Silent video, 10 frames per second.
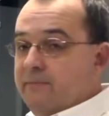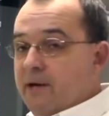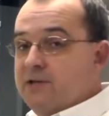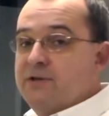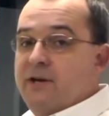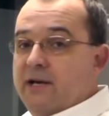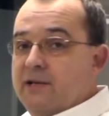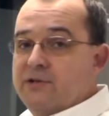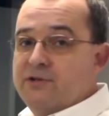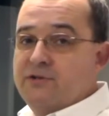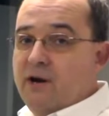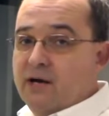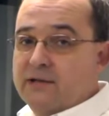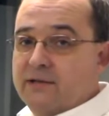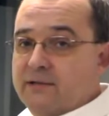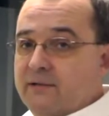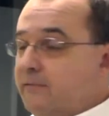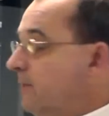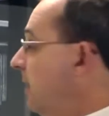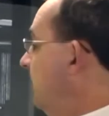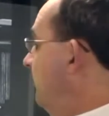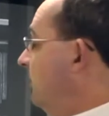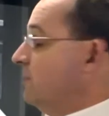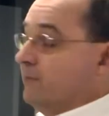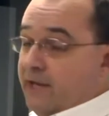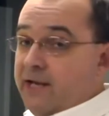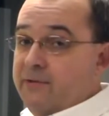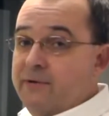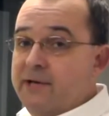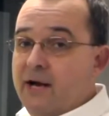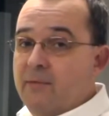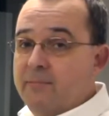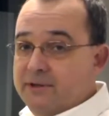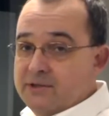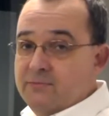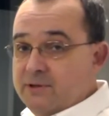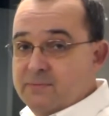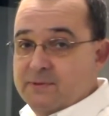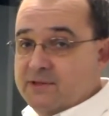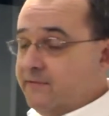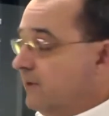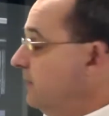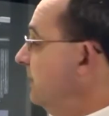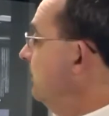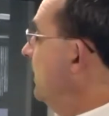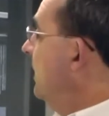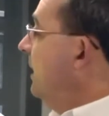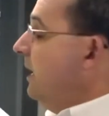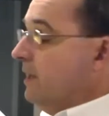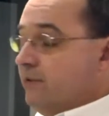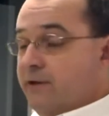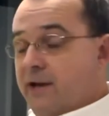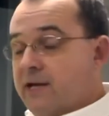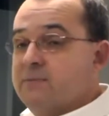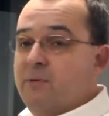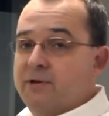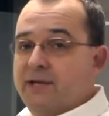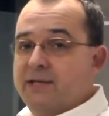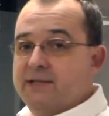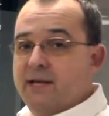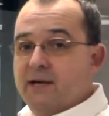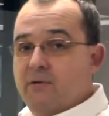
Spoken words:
measure and construct on virtually any readout, but this one specifically. And you can export that data